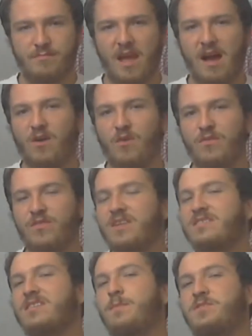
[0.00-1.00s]
Now,
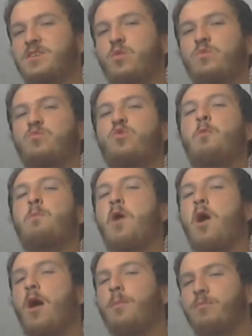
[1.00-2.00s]
this episode will
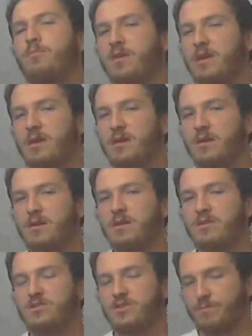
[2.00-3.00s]
probably,
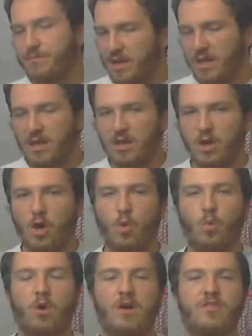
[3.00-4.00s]
to me,
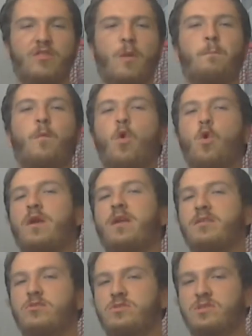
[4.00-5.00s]
one of the more
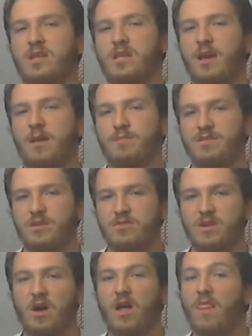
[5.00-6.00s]
interesting
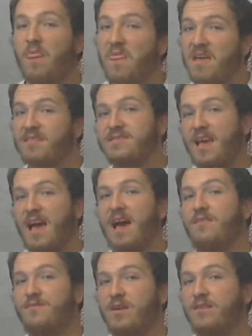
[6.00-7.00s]
episodes on this
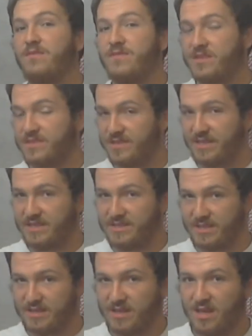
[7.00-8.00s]
half of the
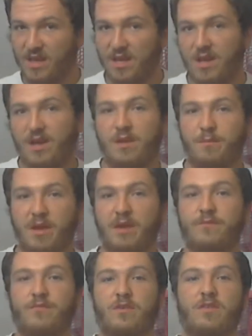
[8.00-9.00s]
season,
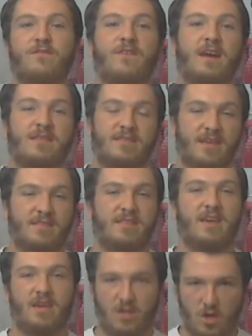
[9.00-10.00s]
being for the fact that
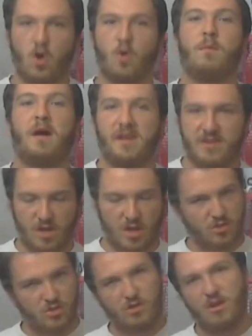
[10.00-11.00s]
they go by
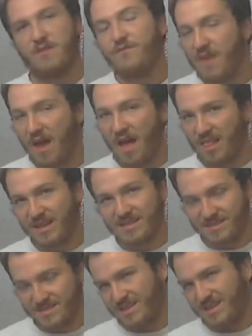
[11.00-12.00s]
Dr.
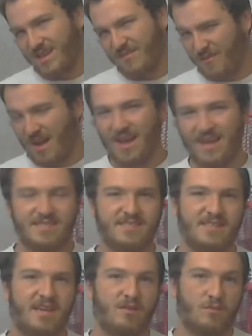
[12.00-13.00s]
Valak's
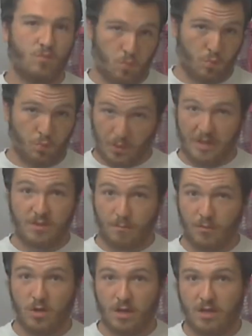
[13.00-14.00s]
advice and read the
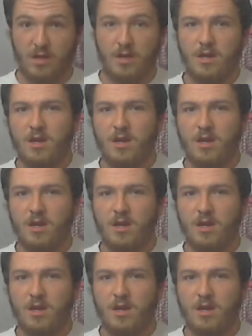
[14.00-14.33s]
book.